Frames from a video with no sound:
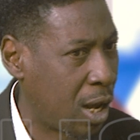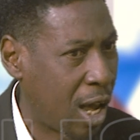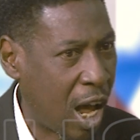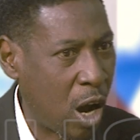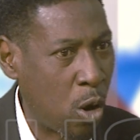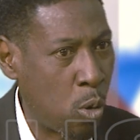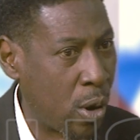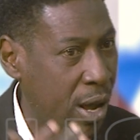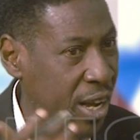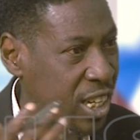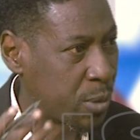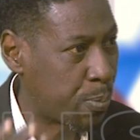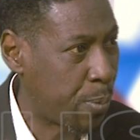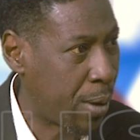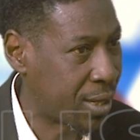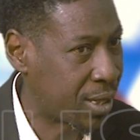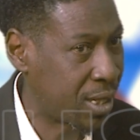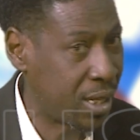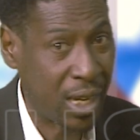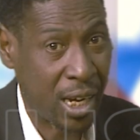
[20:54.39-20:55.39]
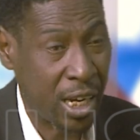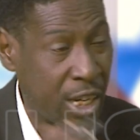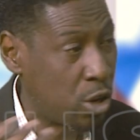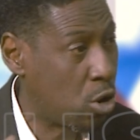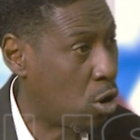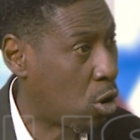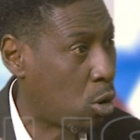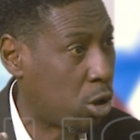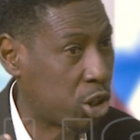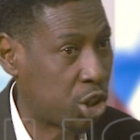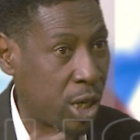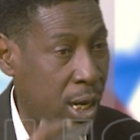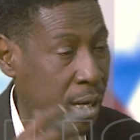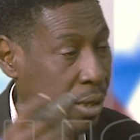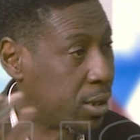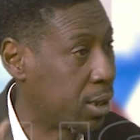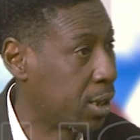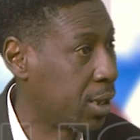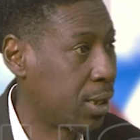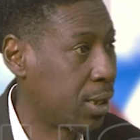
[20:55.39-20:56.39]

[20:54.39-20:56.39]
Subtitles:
and we're expecting a new Okocha, and